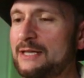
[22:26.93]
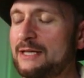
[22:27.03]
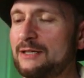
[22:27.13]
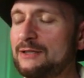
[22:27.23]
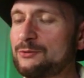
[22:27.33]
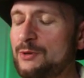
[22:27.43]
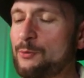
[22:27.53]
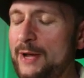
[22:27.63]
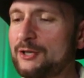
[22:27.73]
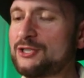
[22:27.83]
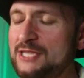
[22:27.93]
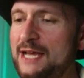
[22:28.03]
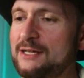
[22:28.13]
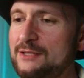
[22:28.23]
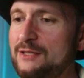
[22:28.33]
A regular
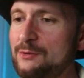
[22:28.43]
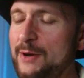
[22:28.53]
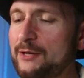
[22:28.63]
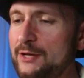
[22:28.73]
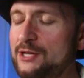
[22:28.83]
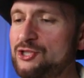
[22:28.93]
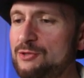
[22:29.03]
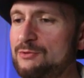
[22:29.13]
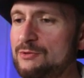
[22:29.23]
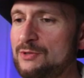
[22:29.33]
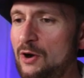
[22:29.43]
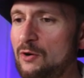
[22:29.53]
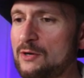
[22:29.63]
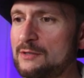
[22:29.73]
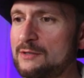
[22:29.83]
issued
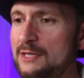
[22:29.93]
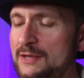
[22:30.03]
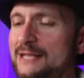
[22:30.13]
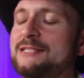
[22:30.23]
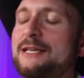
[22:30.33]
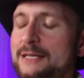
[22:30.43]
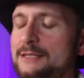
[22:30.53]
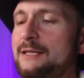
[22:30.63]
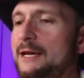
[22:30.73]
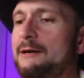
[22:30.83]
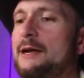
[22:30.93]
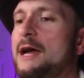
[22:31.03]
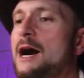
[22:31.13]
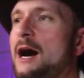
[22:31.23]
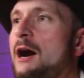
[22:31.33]
card in that set. Yeah.
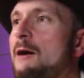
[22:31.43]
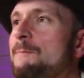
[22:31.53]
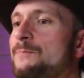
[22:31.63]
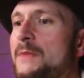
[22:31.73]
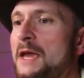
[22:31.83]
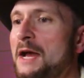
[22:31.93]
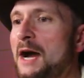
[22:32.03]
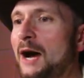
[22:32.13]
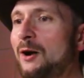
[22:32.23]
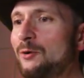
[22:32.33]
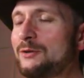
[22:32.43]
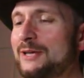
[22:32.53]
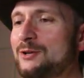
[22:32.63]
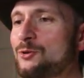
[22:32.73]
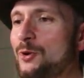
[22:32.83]

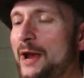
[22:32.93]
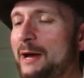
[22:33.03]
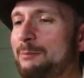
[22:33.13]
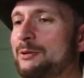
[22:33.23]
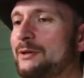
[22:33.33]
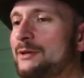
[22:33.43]
Holy crap.